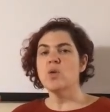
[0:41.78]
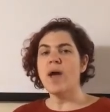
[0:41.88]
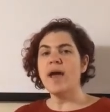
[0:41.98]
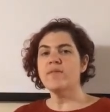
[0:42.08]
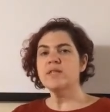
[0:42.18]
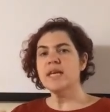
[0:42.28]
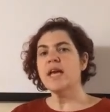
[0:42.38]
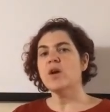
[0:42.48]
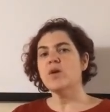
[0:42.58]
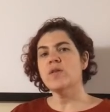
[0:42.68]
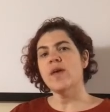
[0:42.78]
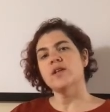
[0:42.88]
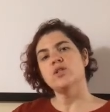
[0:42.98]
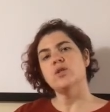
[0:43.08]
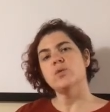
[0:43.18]
You have to carry
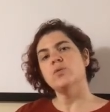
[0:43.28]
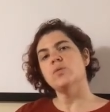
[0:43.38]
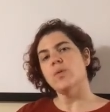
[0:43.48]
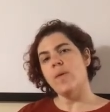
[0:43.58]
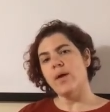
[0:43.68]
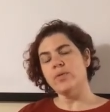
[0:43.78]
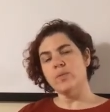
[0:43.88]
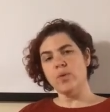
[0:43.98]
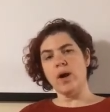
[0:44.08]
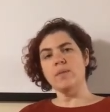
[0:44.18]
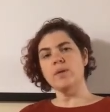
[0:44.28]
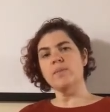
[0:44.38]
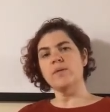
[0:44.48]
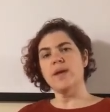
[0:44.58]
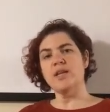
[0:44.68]
that two throughout the
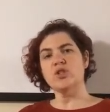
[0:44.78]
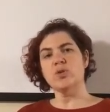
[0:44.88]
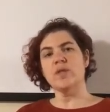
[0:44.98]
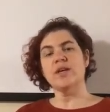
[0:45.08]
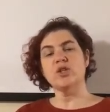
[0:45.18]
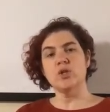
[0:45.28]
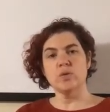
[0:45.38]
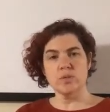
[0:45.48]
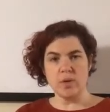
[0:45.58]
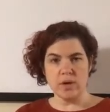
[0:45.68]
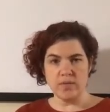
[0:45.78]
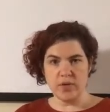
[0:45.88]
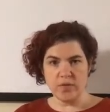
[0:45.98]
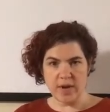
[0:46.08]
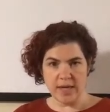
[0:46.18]
problem and make sure that two is part of
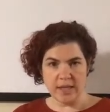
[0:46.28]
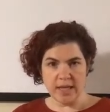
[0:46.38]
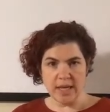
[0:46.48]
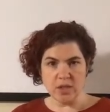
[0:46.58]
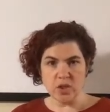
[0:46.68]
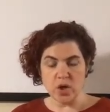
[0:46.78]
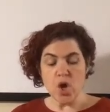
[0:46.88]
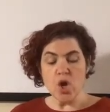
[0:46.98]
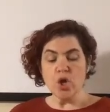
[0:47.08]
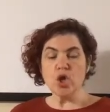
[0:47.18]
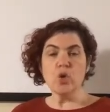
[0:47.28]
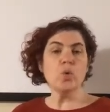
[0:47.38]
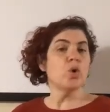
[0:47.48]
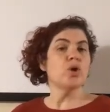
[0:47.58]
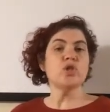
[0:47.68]
your final answer. You
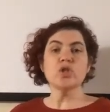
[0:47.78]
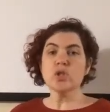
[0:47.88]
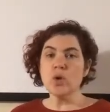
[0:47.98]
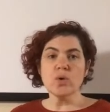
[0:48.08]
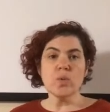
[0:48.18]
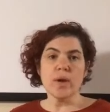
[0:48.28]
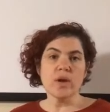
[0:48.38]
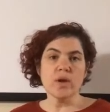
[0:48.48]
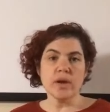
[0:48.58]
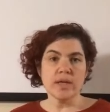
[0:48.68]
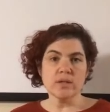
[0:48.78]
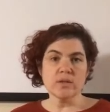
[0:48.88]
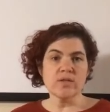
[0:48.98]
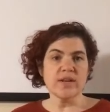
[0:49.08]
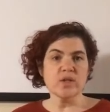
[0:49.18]
could just go to where your
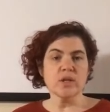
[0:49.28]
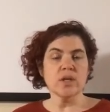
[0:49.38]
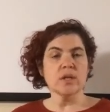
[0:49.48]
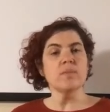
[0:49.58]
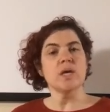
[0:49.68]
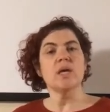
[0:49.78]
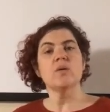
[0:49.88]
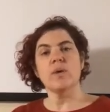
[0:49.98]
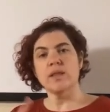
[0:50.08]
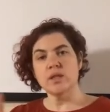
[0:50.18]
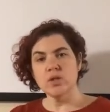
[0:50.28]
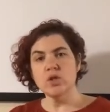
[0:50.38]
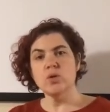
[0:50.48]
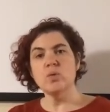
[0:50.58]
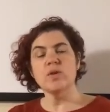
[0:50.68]
answer is eventually going to be and write the
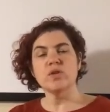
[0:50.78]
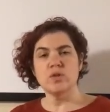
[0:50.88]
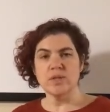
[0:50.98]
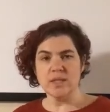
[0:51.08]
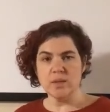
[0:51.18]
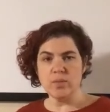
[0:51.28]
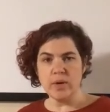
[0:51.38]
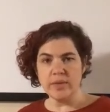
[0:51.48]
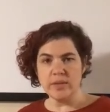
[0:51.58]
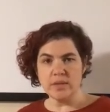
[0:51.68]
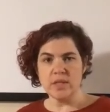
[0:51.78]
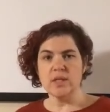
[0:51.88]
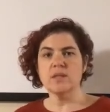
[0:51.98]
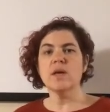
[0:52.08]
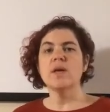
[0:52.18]
two with two sets of
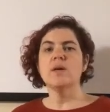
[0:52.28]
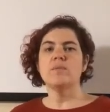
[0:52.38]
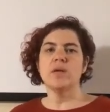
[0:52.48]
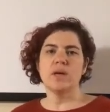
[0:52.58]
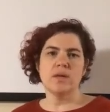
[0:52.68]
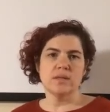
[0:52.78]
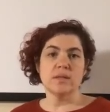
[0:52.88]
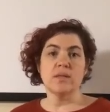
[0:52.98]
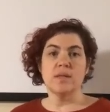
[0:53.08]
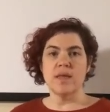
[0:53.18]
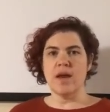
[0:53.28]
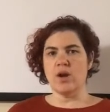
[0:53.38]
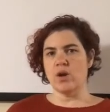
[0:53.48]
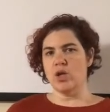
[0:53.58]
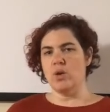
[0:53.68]
parentheses because
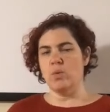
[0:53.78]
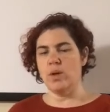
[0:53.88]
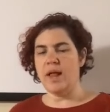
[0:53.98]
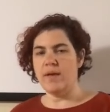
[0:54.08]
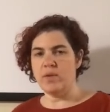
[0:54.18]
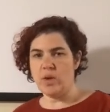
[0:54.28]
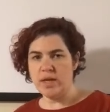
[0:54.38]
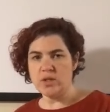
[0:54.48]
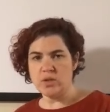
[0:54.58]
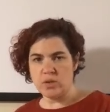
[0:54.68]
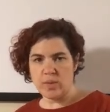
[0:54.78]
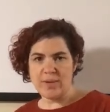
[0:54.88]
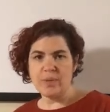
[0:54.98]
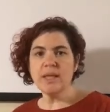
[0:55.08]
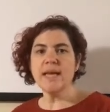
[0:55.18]
there you will have your answer in the
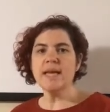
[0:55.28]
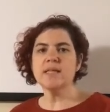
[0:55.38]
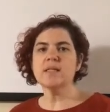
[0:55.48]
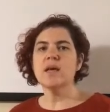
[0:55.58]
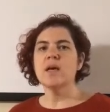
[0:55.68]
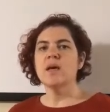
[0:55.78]
right place.